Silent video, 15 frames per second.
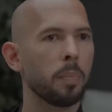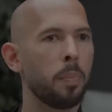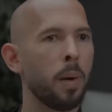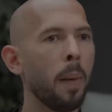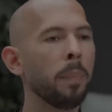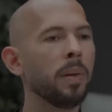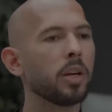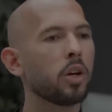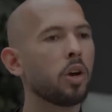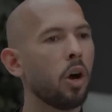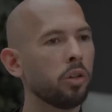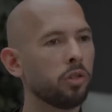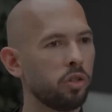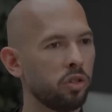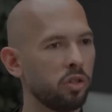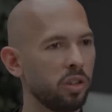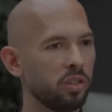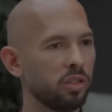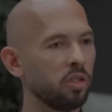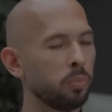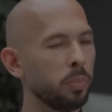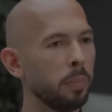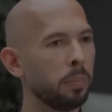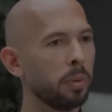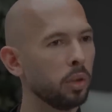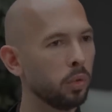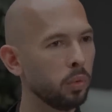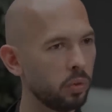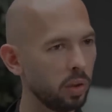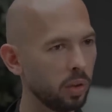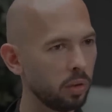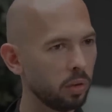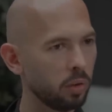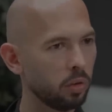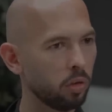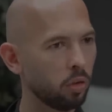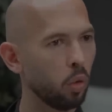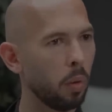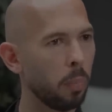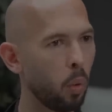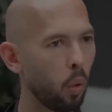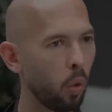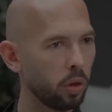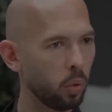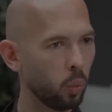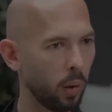The public consciousness has been polluted to a point